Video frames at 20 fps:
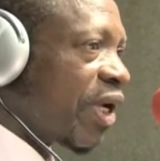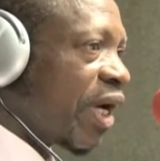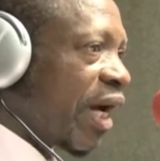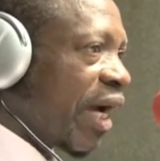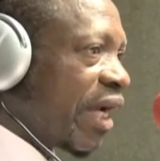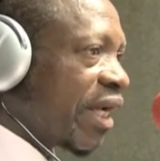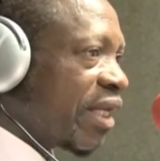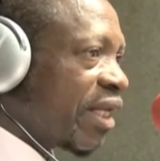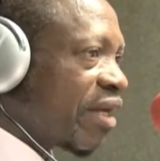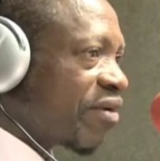
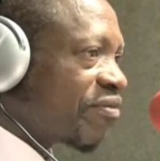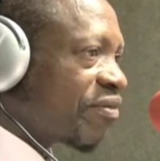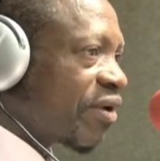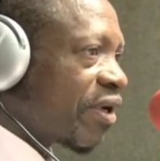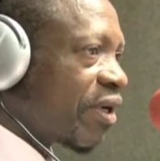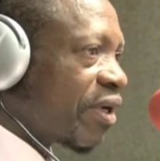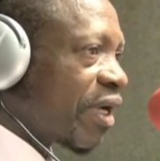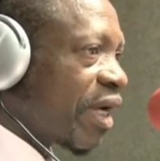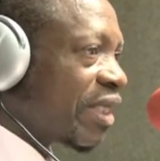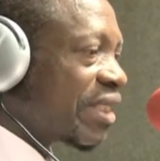I
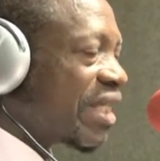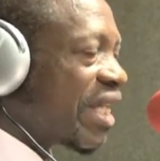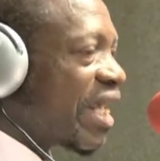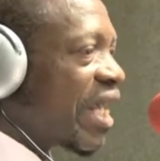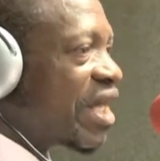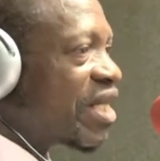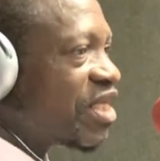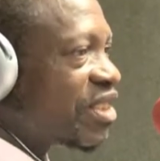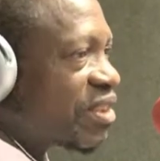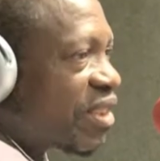never at
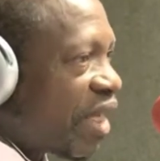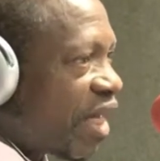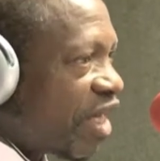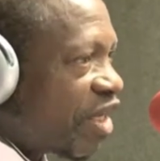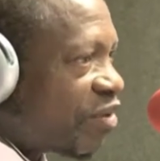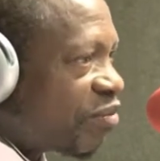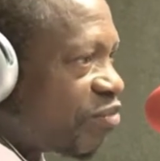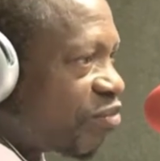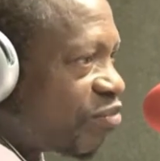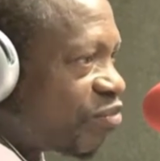any time
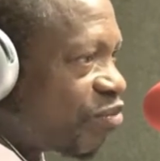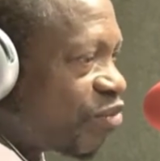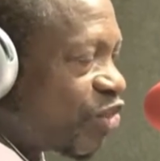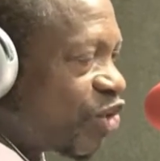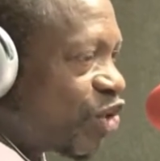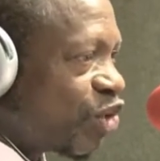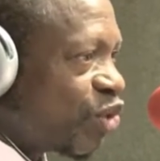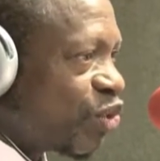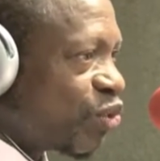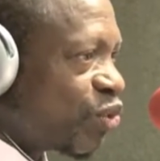
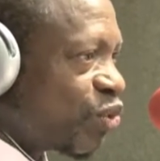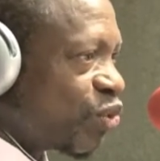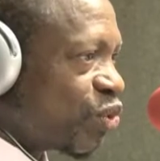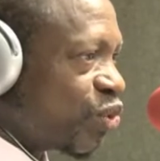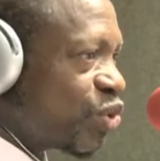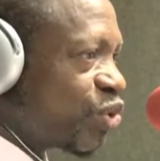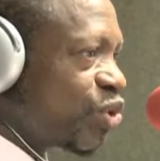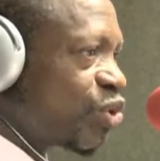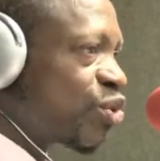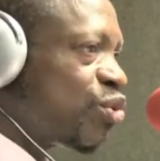
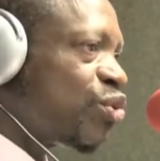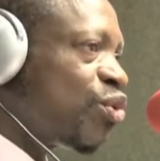used